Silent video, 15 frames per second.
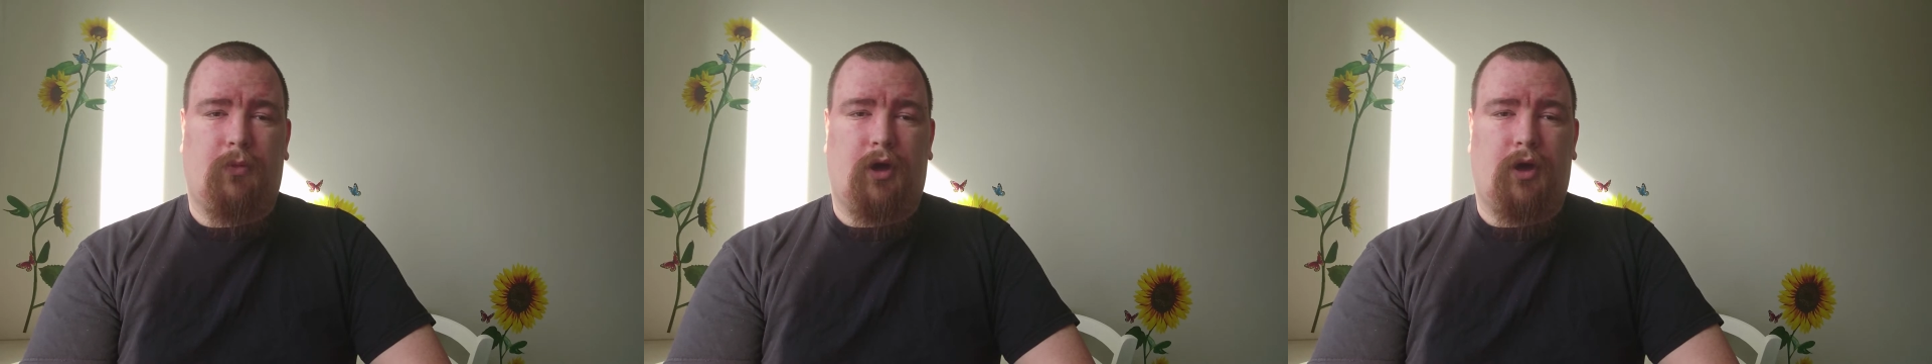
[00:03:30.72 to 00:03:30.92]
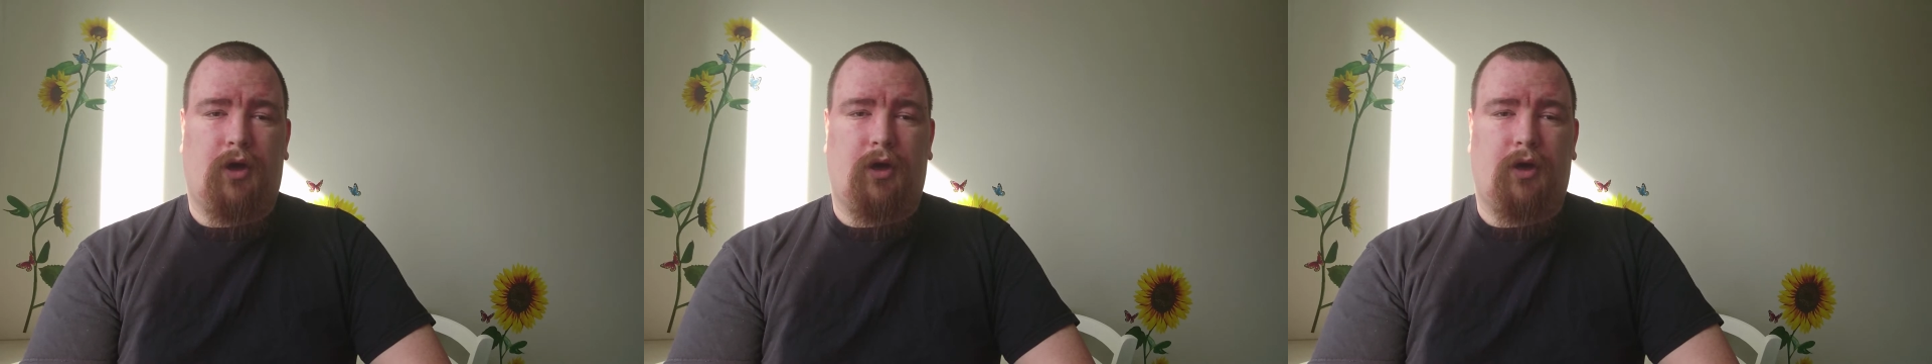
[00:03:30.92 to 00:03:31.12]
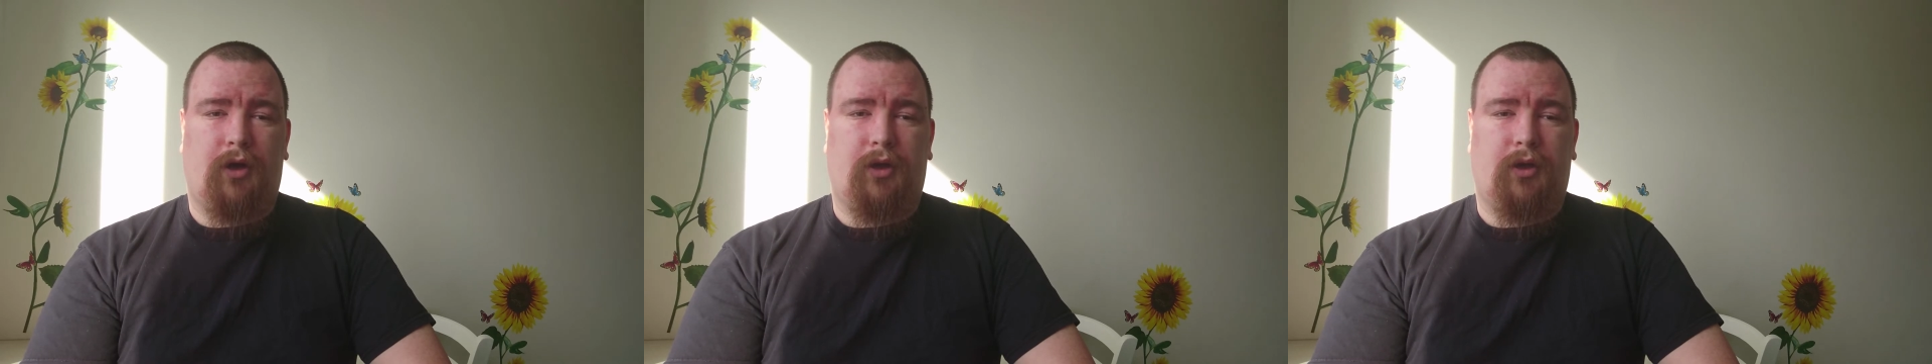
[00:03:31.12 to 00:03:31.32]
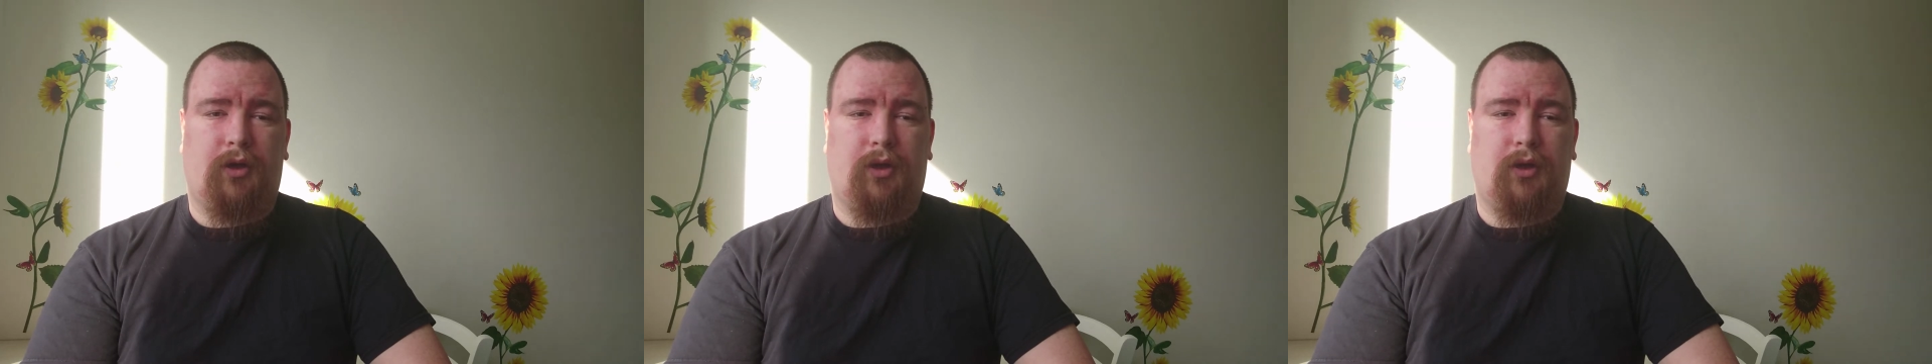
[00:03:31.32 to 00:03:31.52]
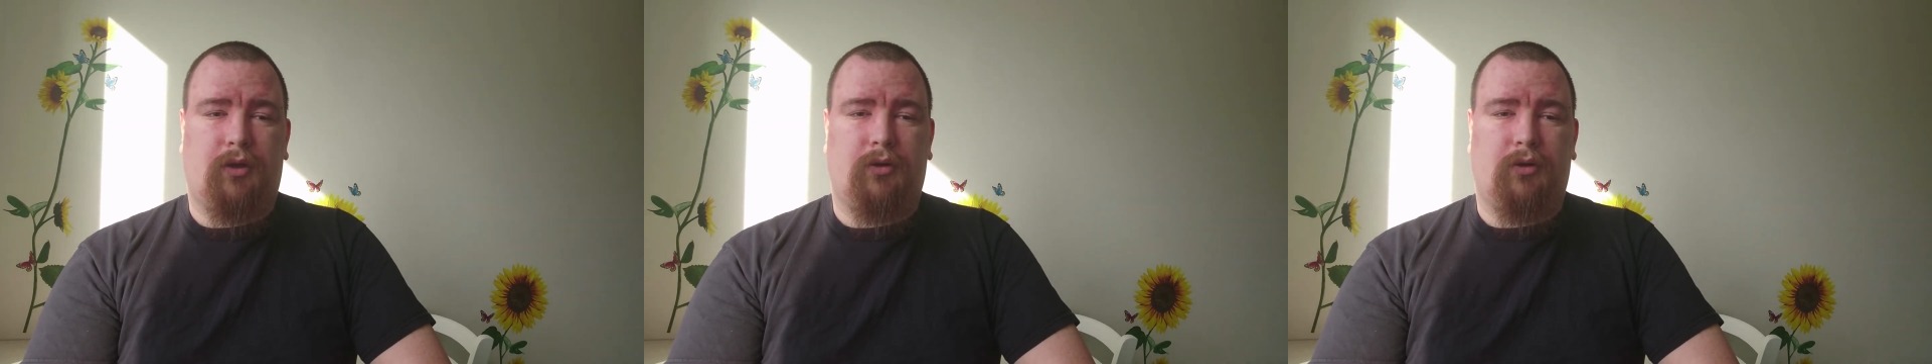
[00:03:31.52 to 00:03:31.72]

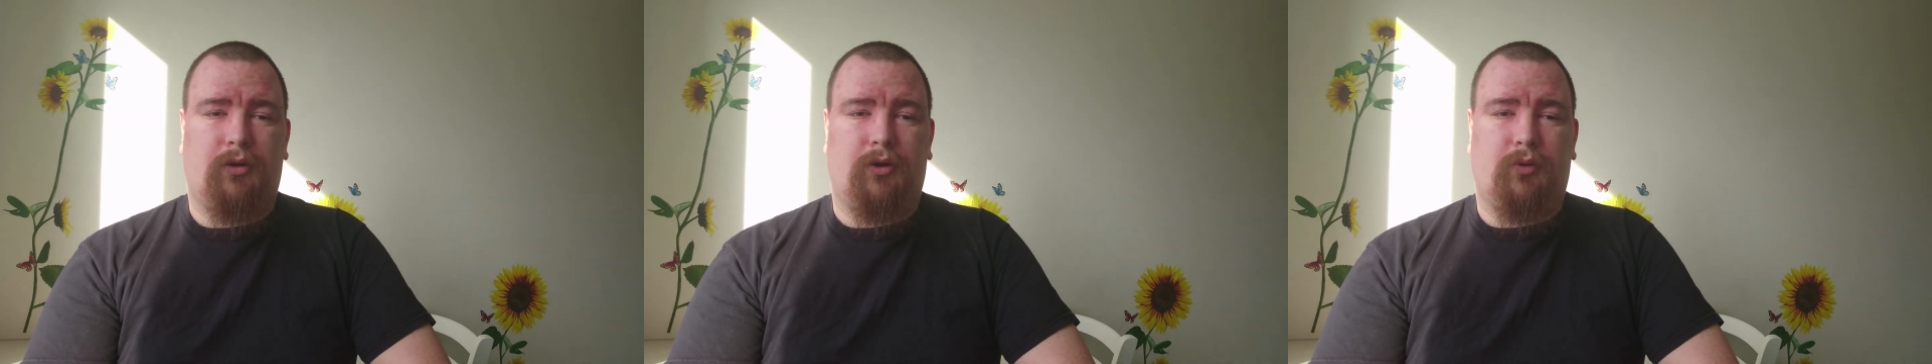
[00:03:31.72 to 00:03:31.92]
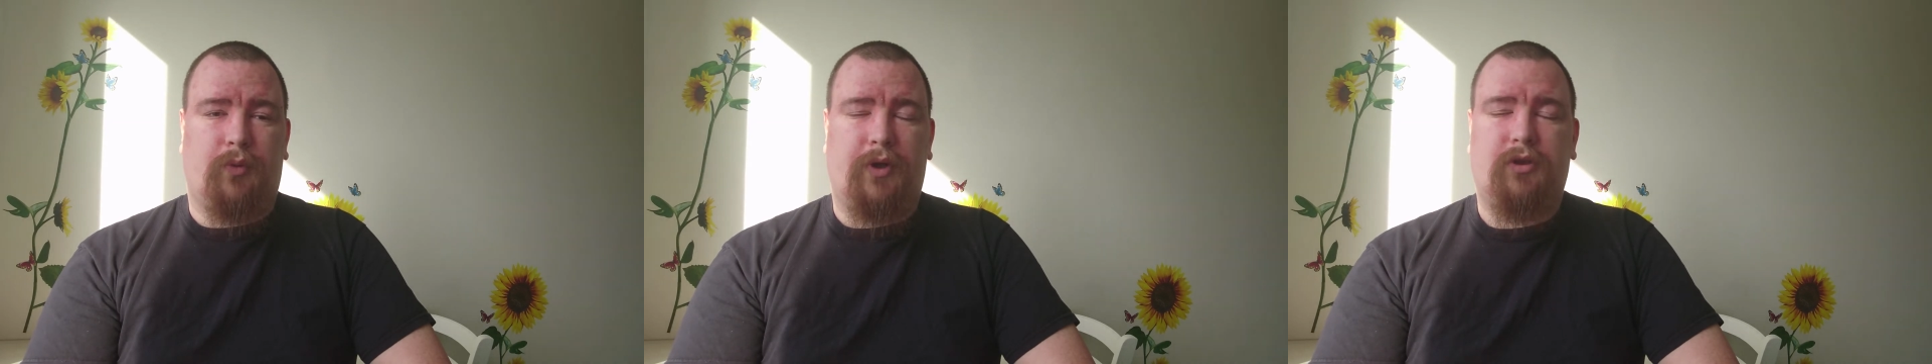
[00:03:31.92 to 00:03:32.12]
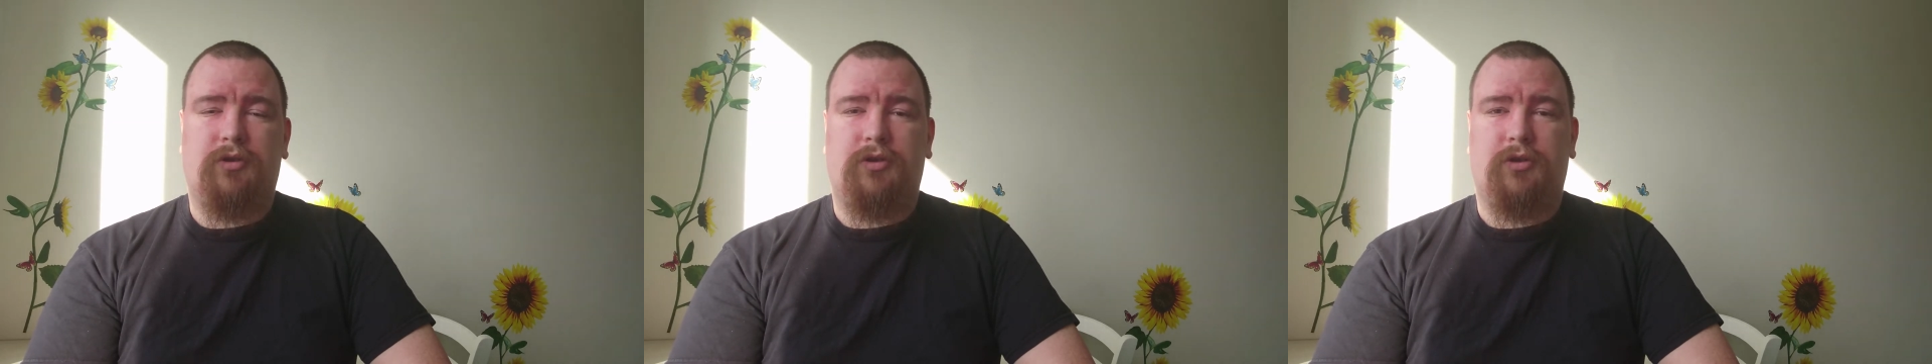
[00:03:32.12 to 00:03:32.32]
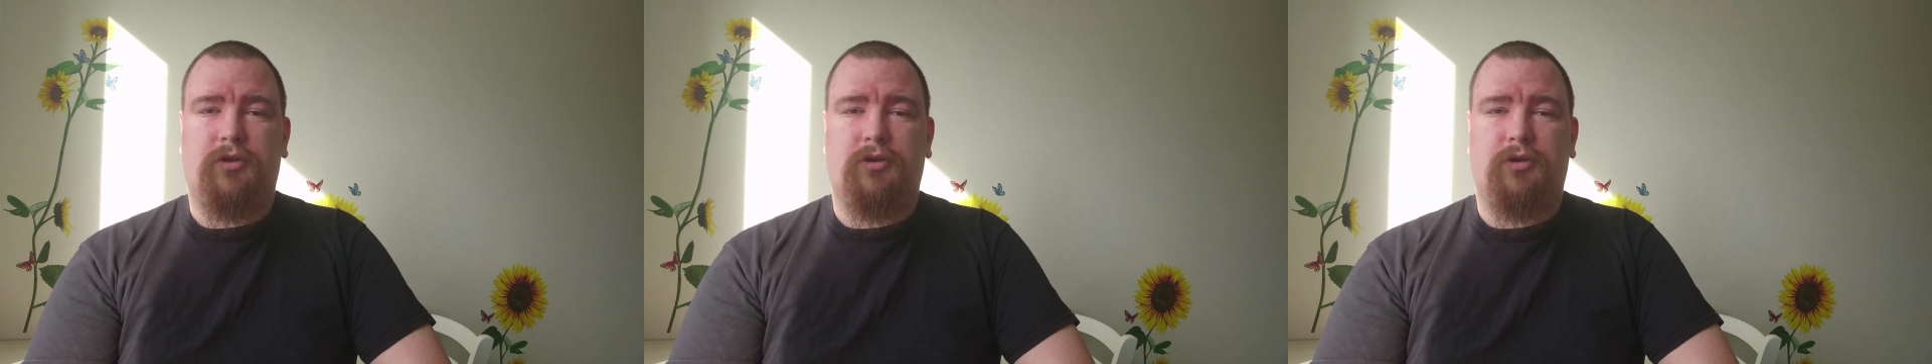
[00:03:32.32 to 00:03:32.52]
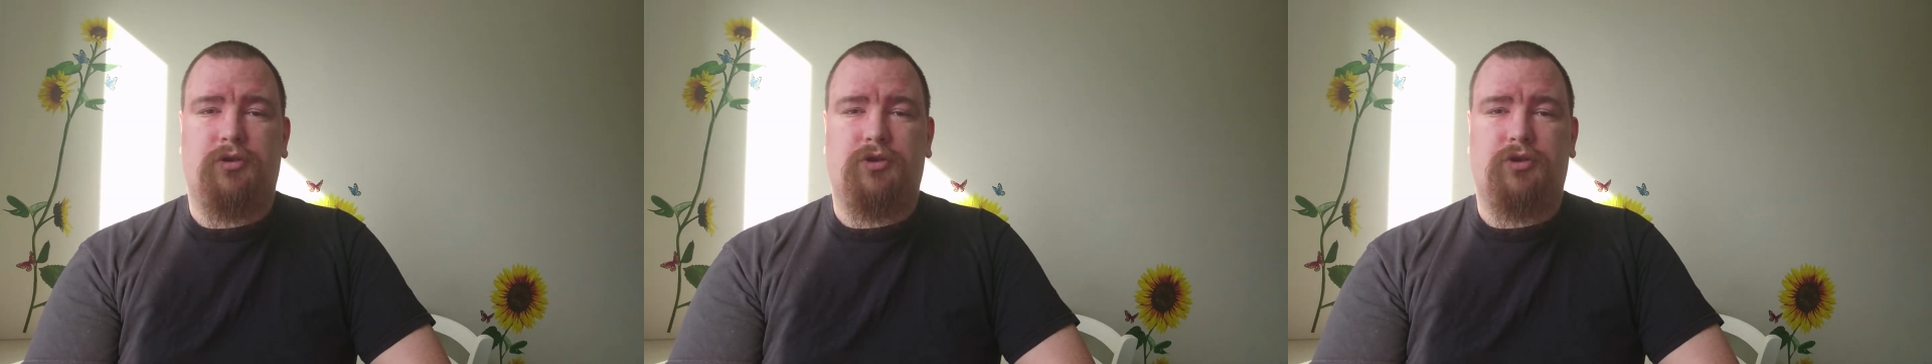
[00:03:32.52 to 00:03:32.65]
I went